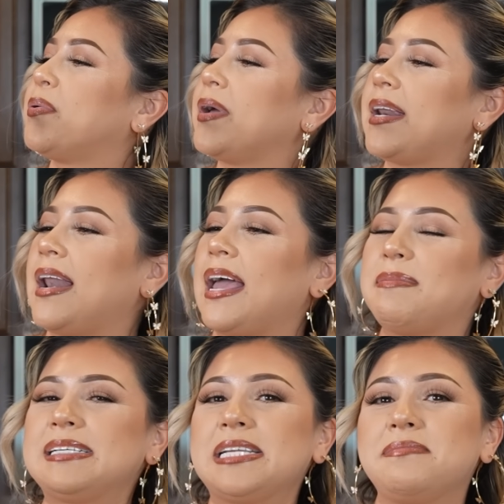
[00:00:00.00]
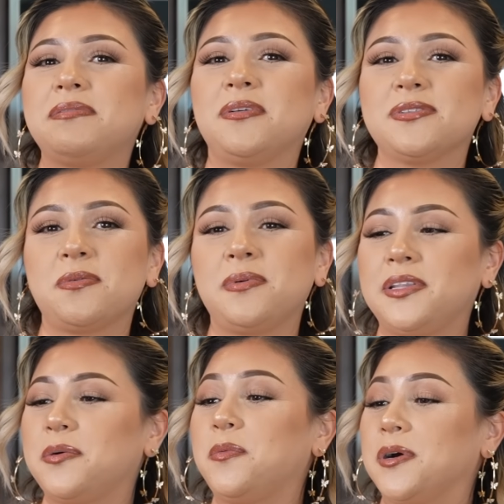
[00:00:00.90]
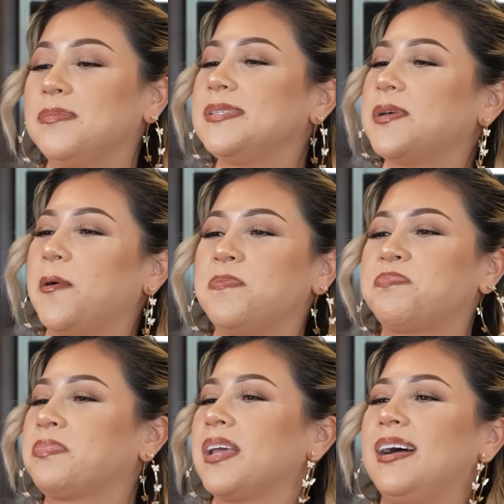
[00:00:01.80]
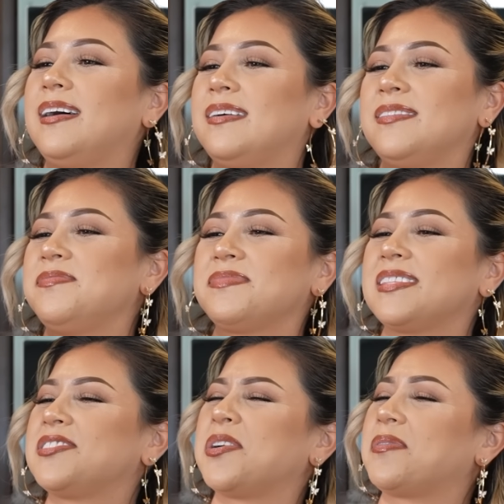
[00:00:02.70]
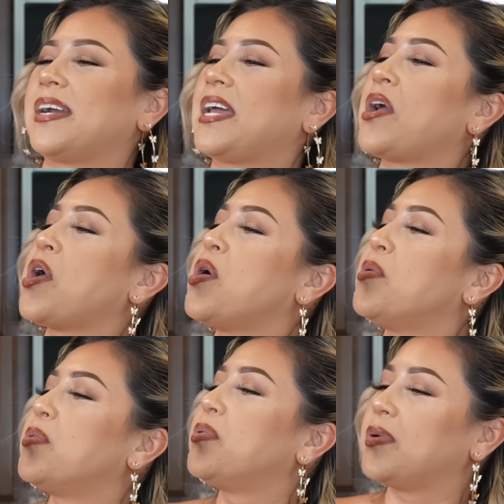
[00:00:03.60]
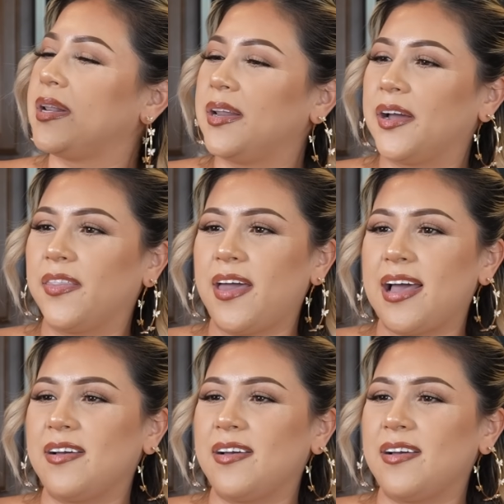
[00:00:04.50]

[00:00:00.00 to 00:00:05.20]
And I like my cinnamon rolls when they're warm, so ready. Look at that.